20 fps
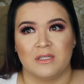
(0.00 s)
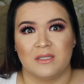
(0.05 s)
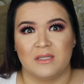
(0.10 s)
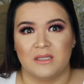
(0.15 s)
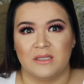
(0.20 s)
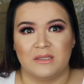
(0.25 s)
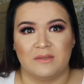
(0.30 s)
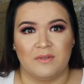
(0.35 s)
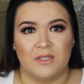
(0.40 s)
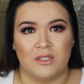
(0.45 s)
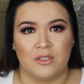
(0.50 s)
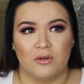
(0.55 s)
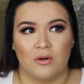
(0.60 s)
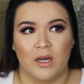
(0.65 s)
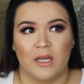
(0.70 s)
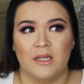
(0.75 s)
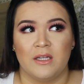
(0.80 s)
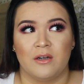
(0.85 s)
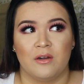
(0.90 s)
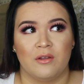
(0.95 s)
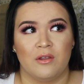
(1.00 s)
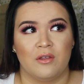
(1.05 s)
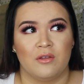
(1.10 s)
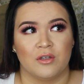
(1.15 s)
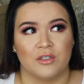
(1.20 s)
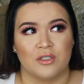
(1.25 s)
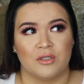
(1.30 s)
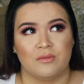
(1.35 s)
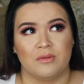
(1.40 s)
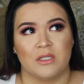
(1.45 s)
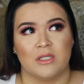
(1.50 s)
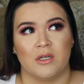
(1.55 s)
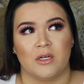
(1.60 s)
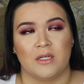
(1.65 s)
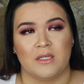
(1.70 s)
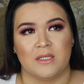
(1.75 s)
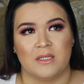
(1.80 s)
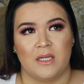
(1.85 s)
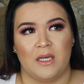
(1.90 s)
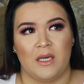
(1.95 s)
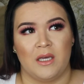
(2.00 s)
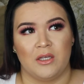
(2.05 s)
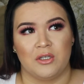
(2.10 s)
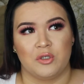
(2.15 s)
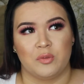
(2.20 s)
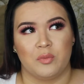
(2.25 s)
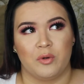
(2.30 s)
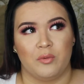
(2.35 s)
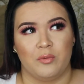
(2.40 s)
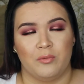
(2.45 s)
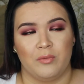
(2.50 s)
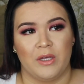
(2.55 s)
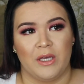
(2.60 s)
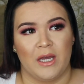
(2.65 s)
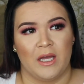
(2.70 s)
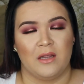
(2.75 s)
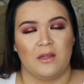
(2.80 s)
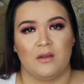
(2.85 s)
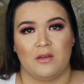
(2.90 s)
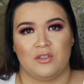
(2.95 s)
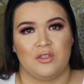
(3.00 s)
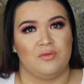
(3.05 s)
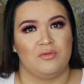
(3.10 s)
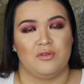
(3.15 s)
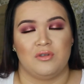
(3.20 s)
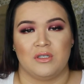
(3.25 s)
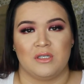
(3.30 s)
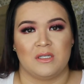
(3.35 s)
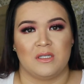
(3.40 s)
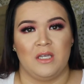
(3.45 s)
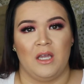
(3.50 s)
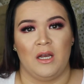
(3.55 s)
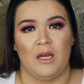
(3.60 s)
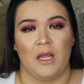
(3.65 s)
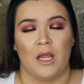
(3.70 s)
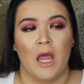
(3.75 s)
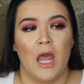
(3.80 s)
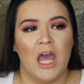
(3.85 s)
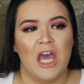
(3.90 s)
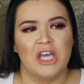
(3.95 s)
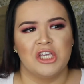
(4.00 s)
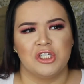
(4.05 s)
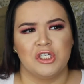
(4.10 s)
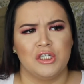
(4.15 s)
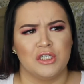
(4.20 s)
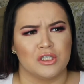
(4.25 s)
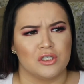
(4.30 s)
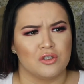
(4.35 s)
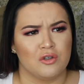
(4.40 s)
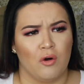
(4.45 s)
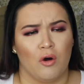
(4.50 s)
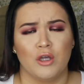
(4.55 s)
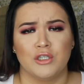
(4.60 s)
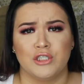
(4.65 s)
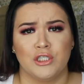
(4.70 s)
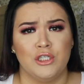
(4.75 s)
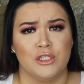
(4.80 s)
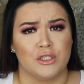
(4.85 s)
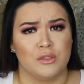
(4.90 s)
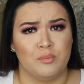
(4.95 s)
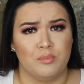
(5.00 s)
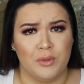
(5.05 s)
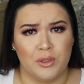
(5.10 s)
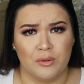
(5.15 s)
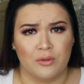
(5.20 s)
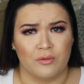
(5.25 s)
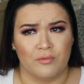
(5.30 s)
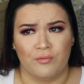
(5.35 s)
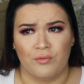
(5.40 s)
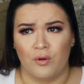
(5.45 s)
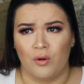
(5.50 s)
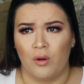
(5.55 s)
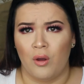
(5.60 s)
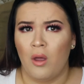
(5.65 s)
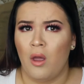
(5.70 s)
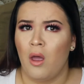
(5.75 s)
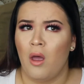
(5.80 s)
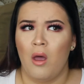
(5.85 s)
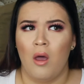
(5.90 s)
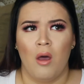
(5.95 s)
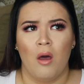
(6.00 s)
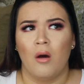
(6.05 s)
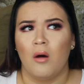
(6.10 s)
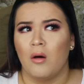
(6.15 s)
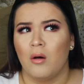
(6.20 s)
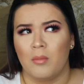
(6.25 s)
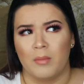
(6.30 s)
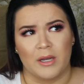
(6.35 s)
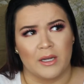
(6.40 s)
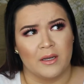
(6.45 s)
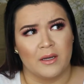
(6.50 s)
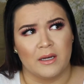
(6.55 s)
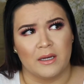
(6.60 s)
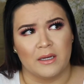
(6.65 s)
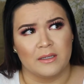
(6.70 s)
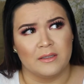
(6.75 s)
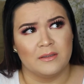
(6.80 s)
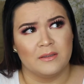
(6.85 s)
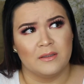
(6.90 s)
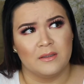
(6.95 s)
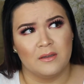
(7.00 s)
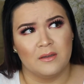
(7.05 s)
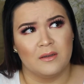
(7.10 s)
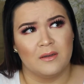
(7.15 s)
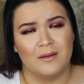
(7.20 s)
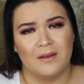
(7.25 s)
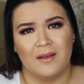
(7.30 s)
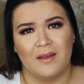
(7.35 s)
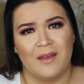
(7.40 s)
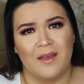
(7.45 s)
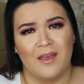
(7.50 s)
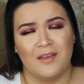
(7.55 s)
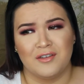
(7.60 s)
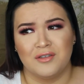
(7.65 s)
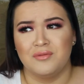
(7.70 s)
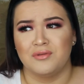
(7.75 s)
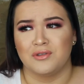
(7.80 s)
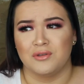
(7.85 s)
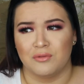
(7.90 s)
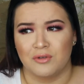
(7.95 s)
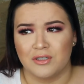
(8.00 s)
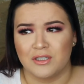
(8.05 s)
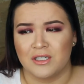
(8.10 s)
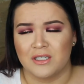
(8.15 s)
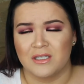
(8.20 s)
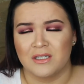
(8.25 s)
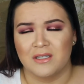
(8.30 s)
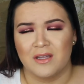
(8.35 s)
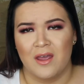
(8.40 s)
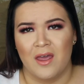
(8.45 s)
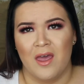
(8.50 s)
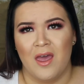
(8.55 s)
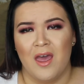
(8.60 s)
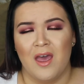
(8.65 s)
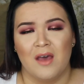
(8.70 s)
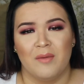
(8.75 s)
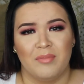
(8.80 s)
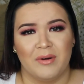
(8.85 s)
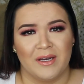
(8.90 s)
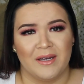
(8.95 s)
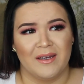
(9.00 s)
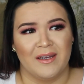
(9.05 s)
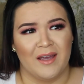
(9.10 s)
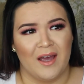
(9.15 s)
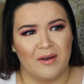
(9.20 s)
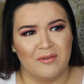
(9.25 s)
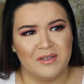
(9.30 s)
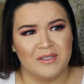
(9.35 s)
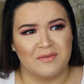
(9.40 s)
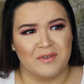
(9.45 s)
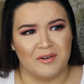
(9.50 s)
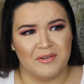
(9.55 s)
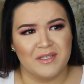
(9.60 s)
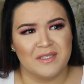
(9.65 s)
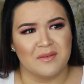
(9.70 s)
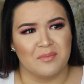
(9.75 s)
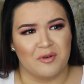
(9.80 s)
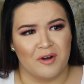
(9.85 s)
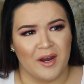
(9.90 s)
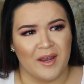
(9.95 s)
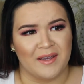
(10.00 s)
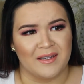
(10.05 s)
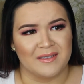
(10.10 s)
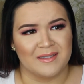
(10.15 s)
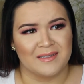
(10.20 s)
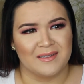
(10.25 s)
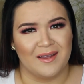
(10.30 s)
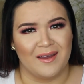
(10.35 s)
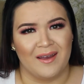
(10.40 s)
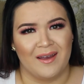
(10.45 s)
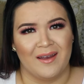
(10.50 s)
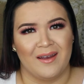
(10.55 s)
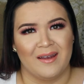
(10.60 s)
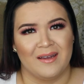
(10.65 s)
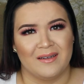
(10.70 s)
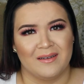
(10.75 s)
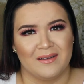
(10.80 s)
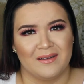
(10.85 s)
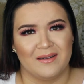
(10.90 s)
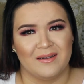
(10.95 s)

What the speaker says: to 6 feet tall. I literally thought she was on a stage, but when we got there, she was just standing. She is tall. She is beautiful. Oh my god, she was gorgeous. But I was very surprised that